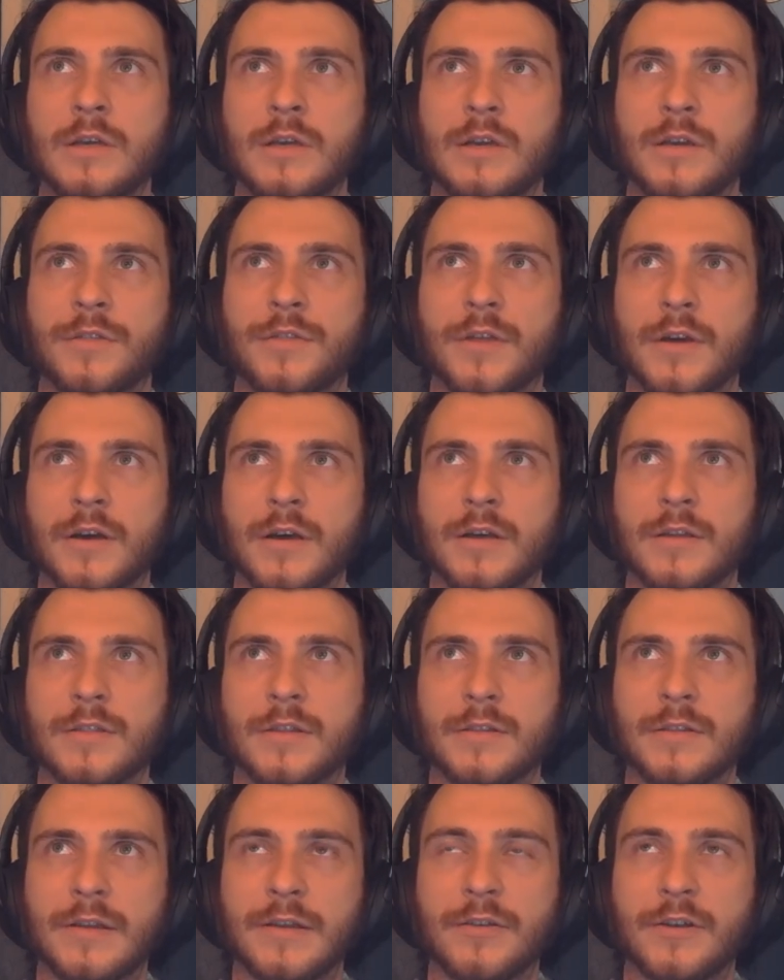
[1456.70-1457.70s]
The, the
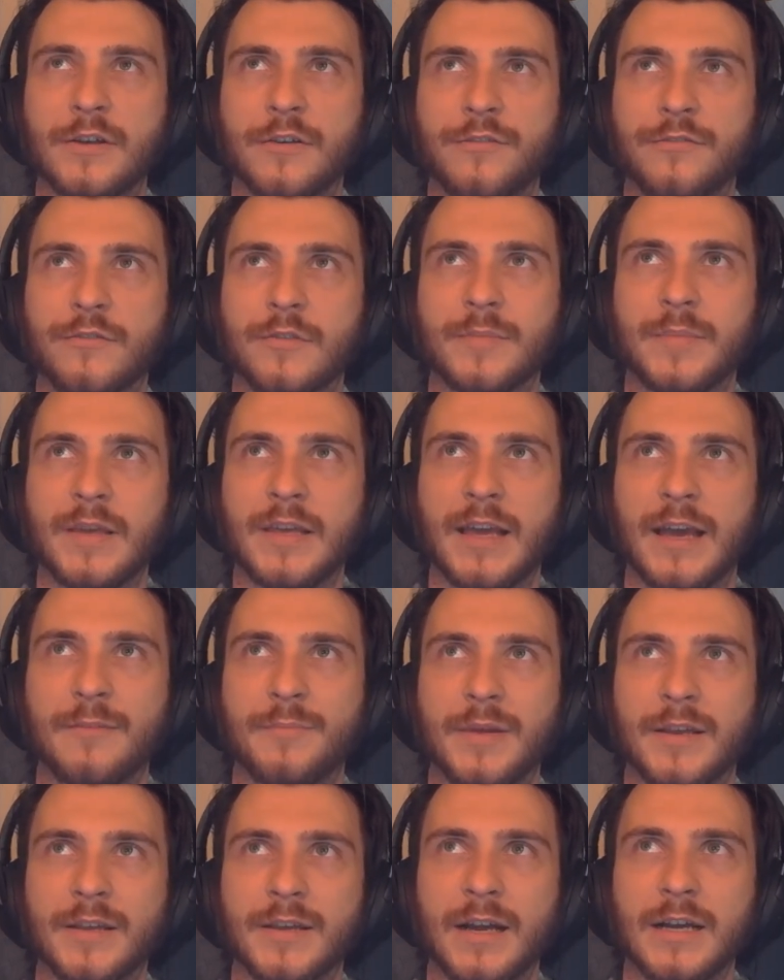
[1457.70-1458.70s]
lyrics for me have
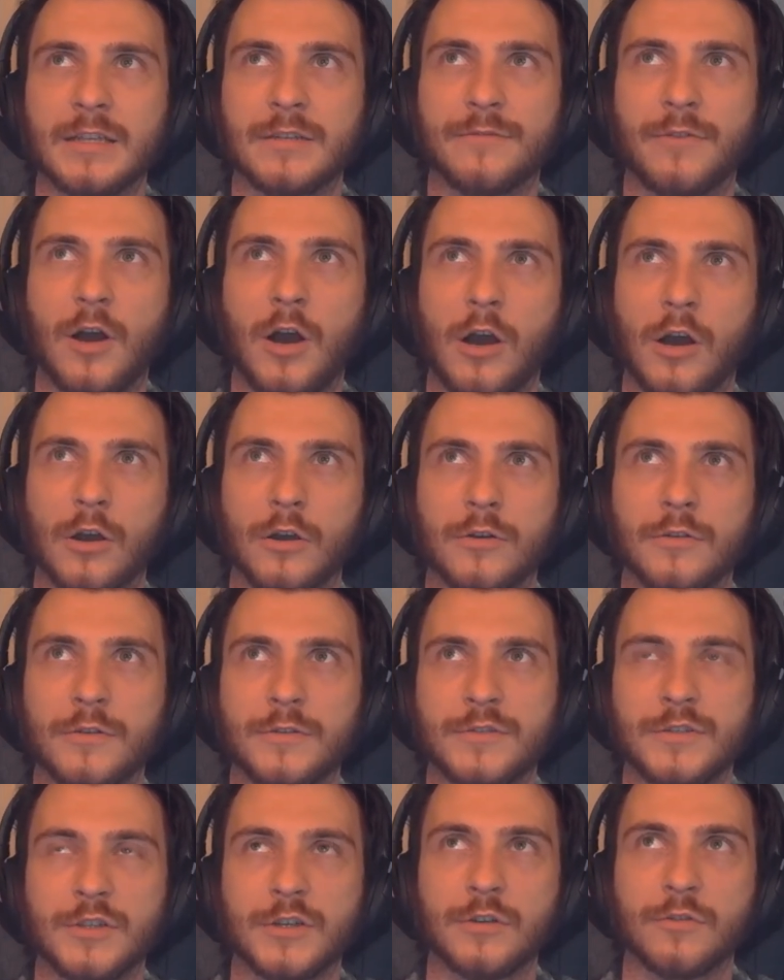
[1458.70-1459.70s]
been kind of hard
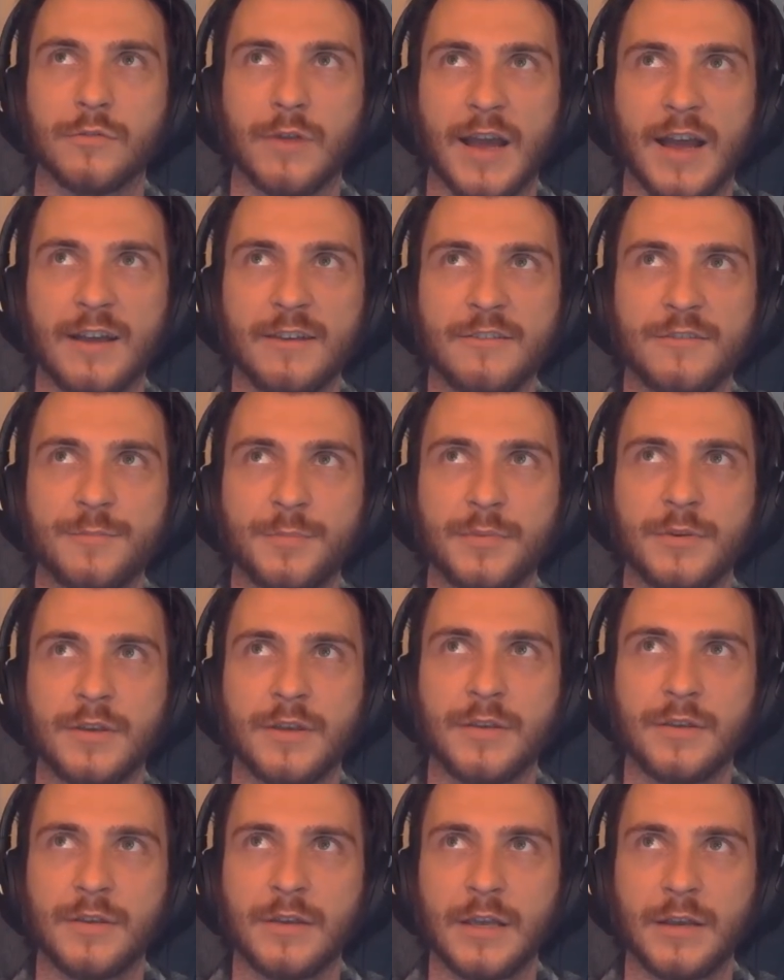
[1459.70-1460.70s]
to grasp
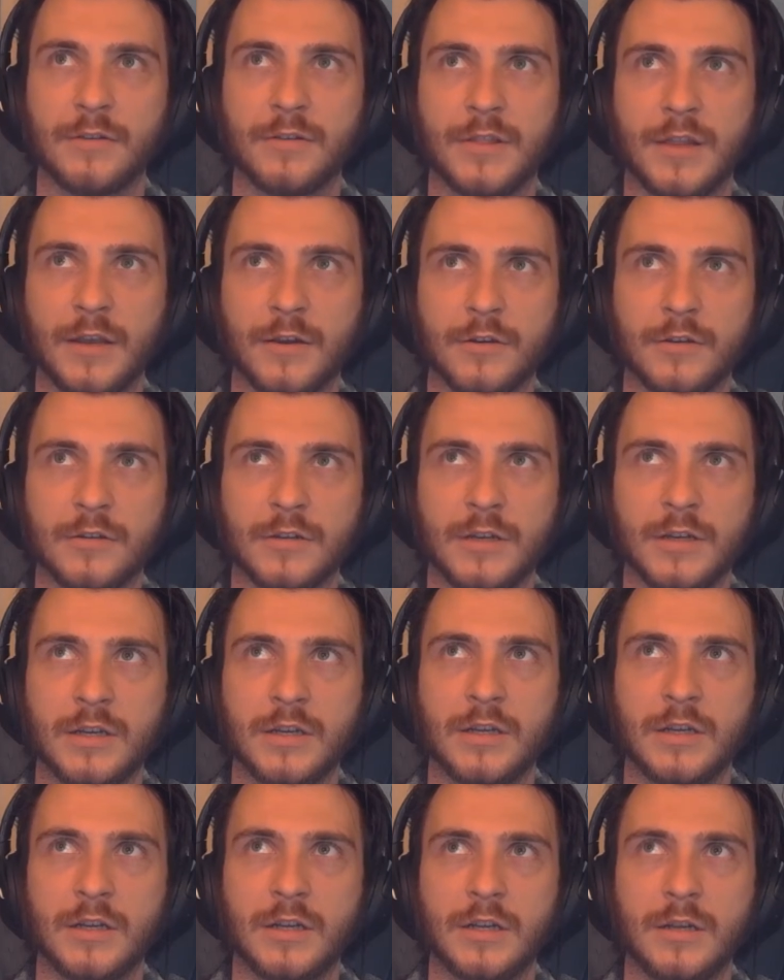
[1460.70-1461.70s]
here and there,
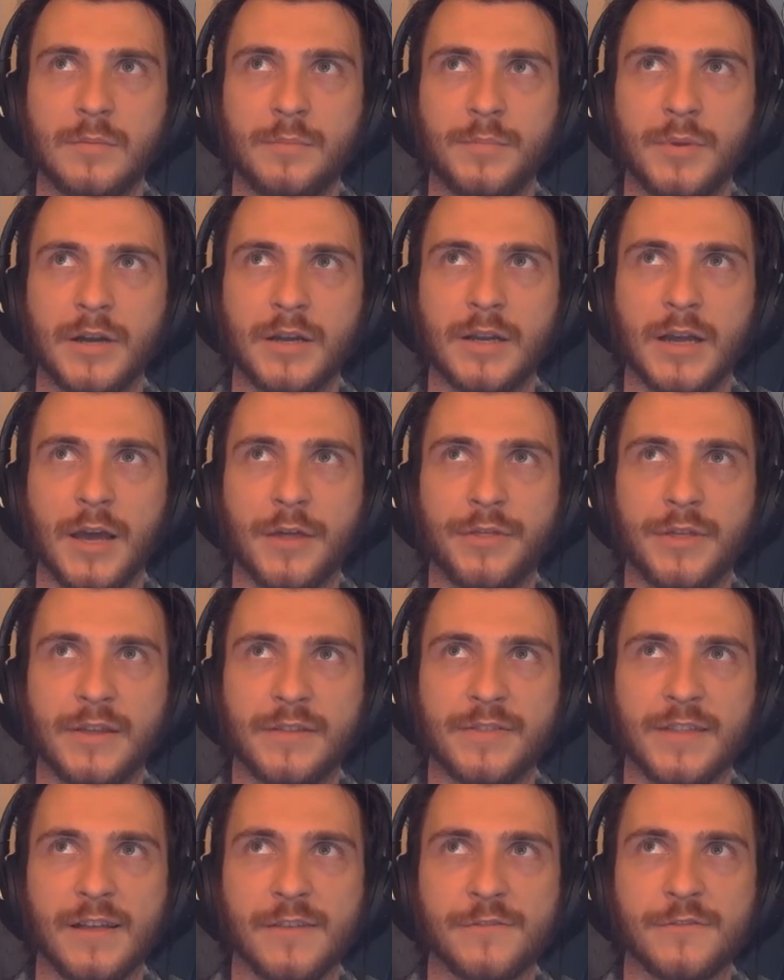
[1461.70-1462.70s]
but I think
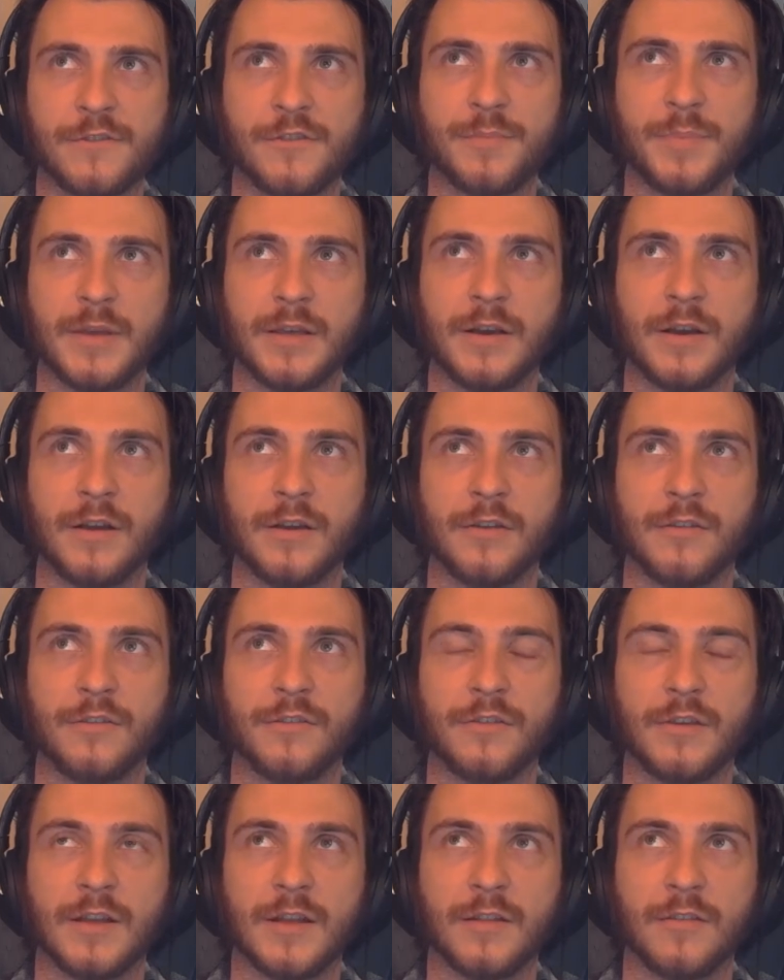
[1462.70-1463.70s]
that's just because
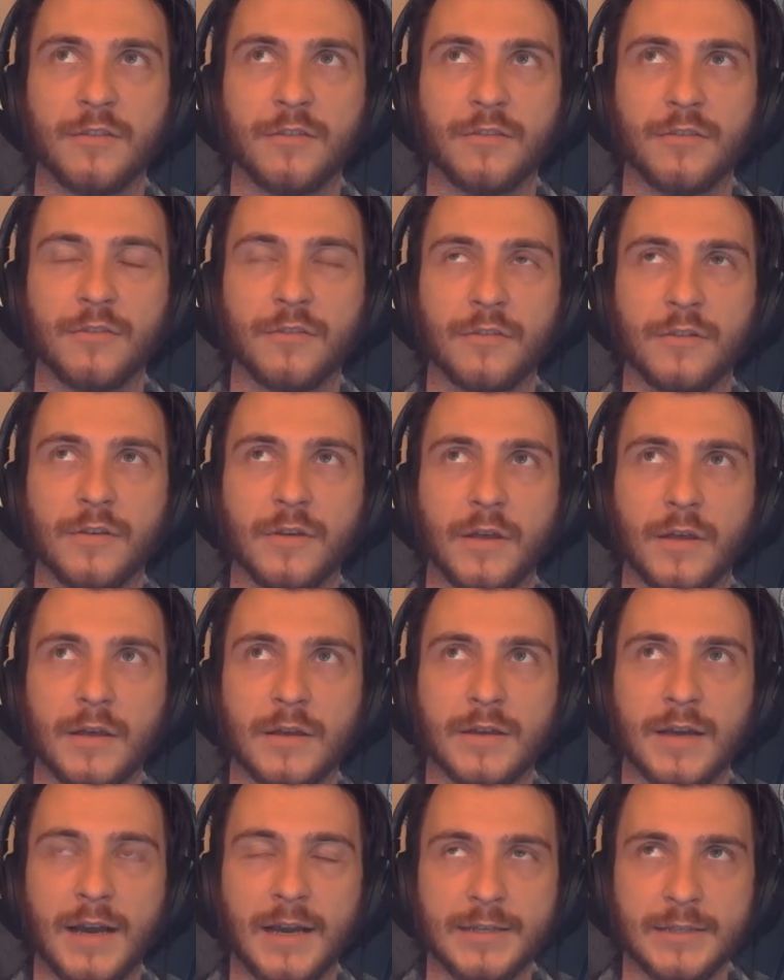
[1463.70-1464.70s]
it's
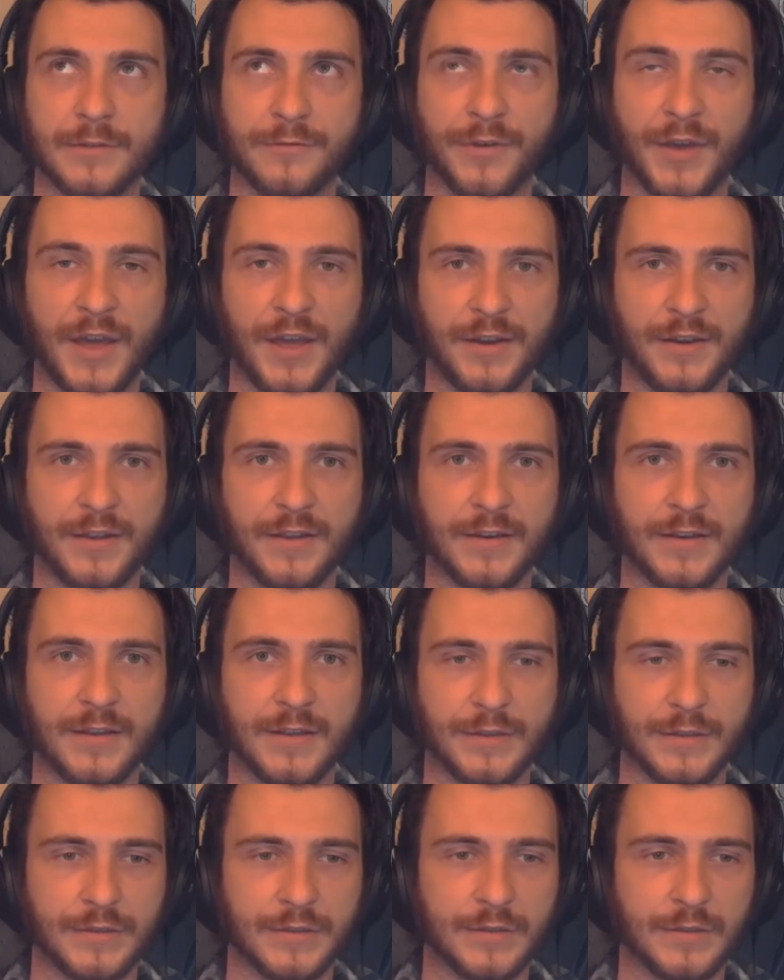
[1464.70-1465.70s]
kind of hidden
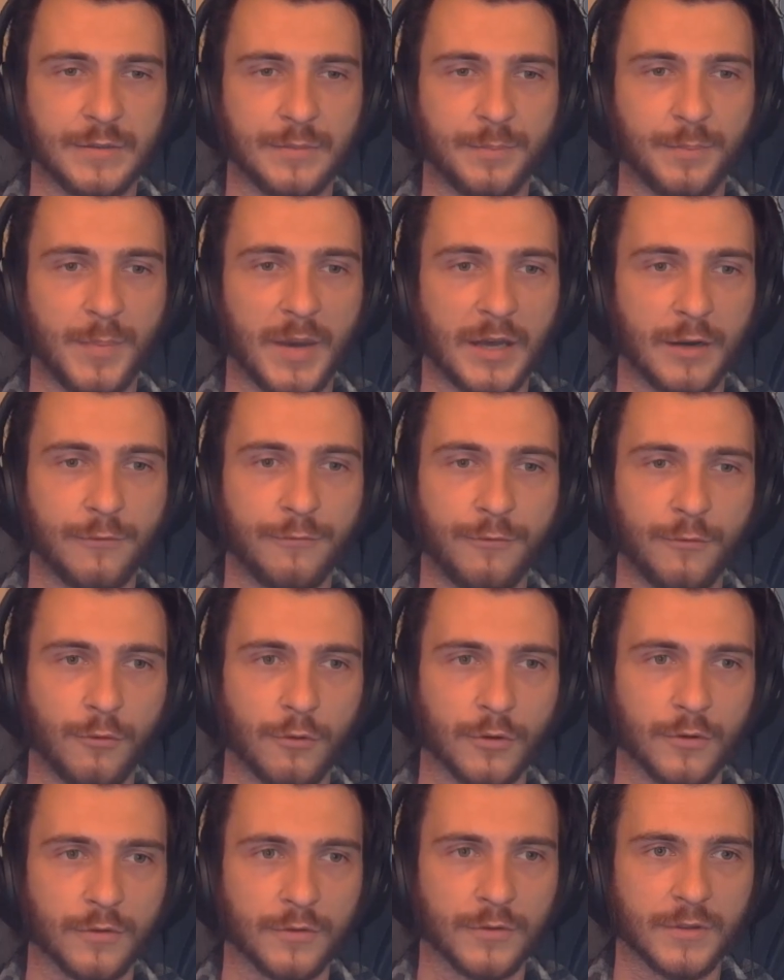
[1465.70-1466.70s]
in
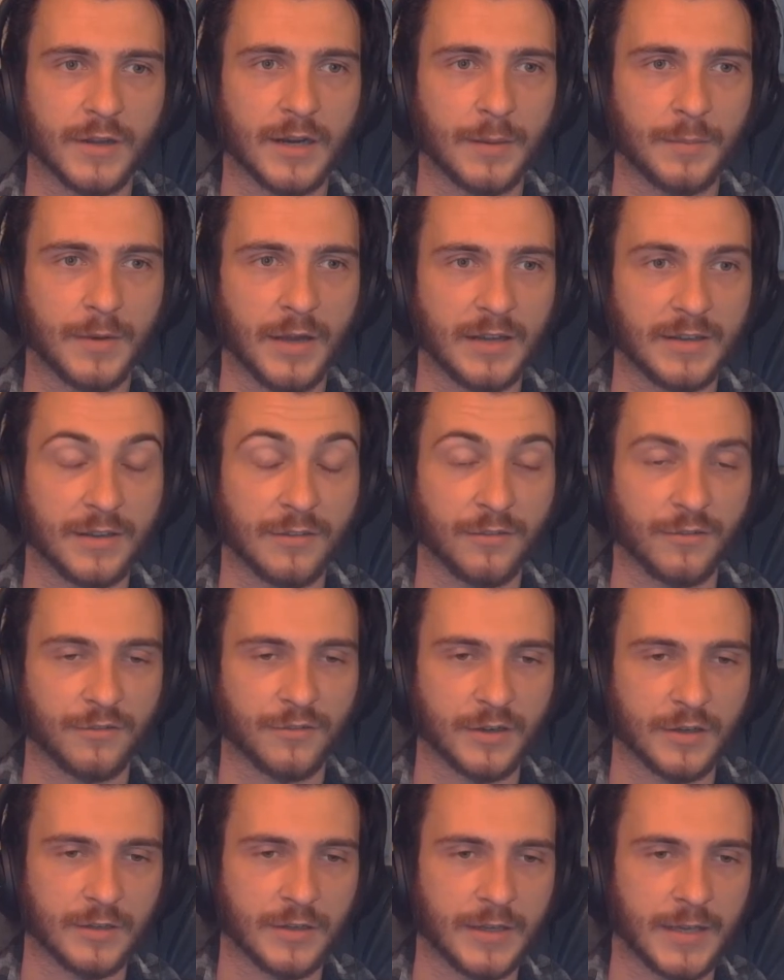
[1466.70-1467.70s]
metaphor that I'm not
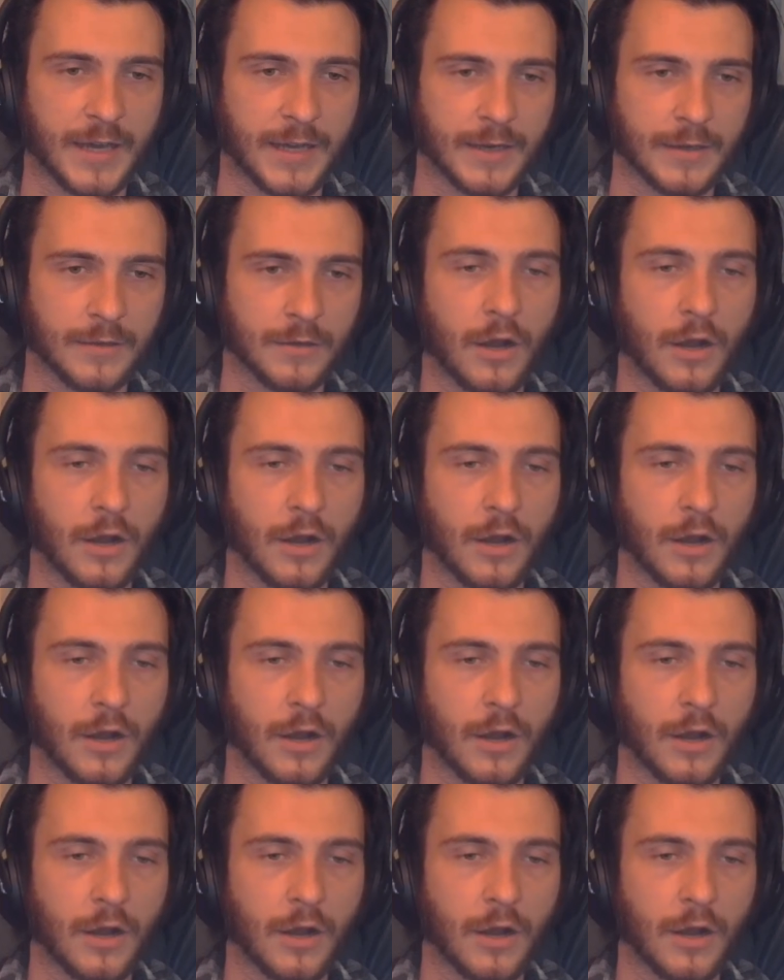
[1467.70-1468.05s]
necessarily getting.